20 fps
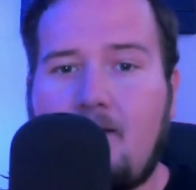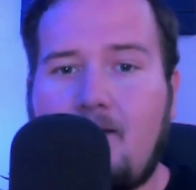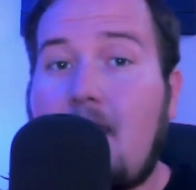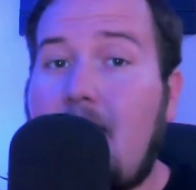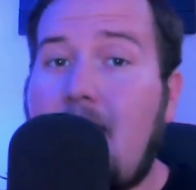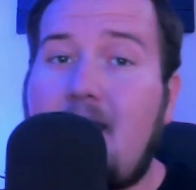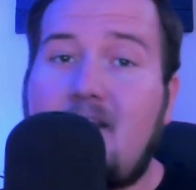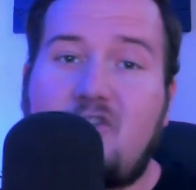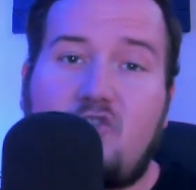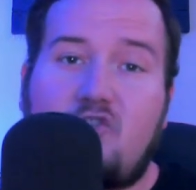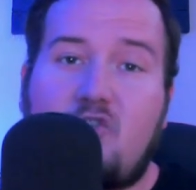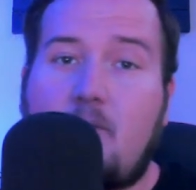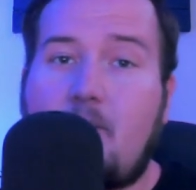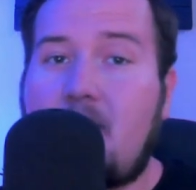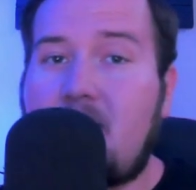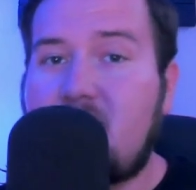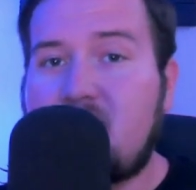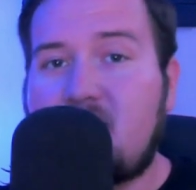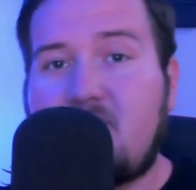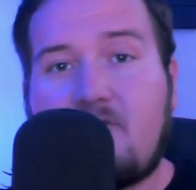He has a
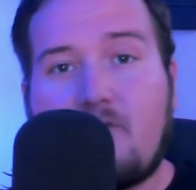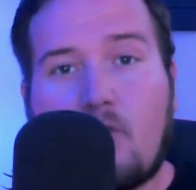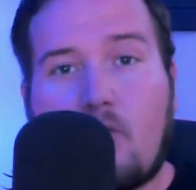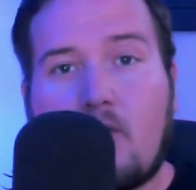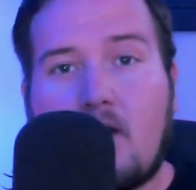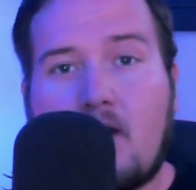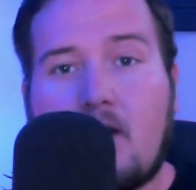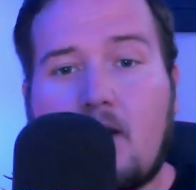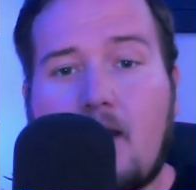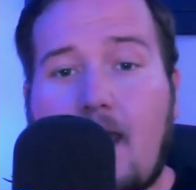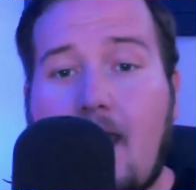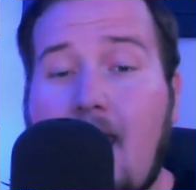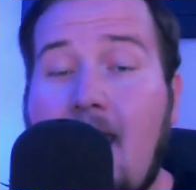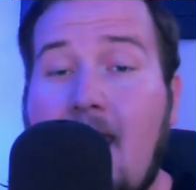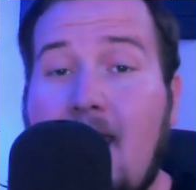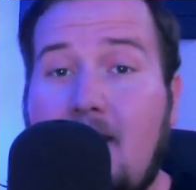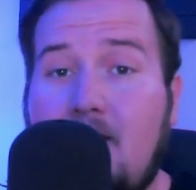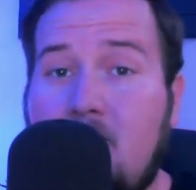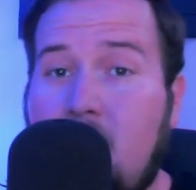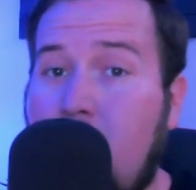tremendous floor
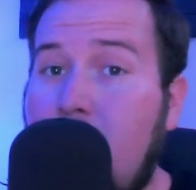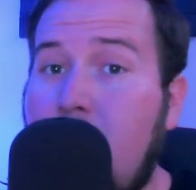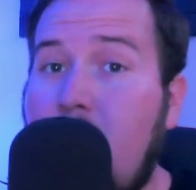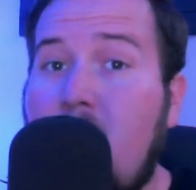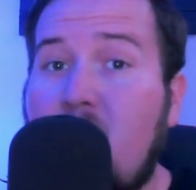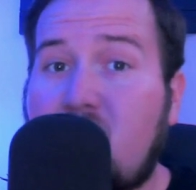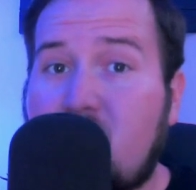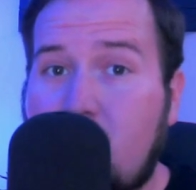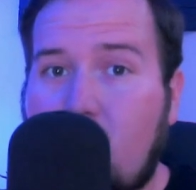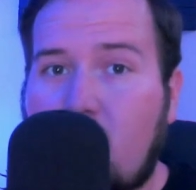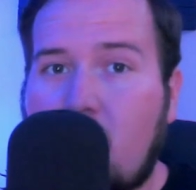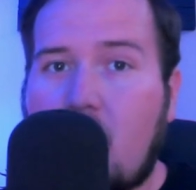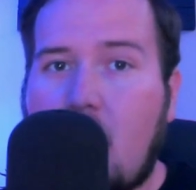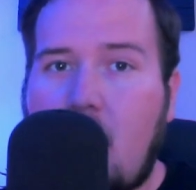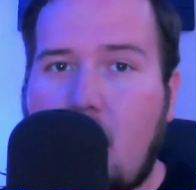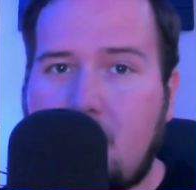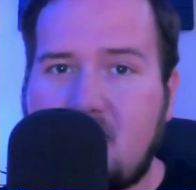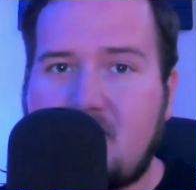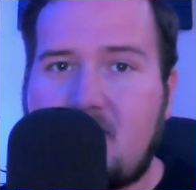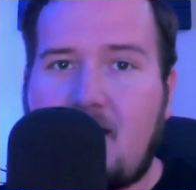and much more
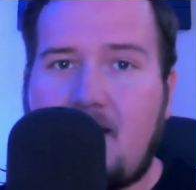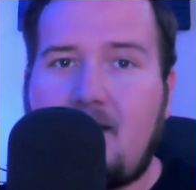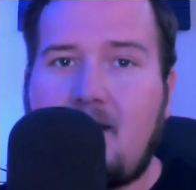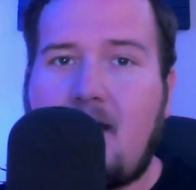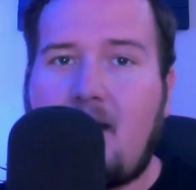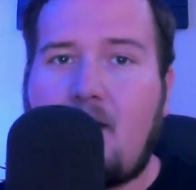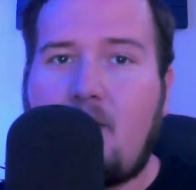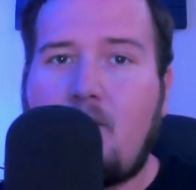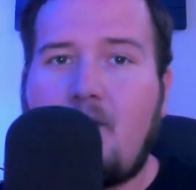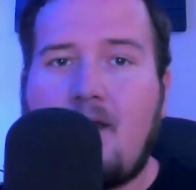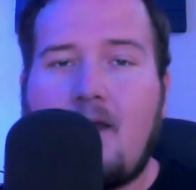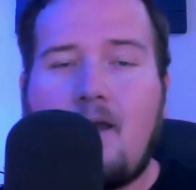upside now,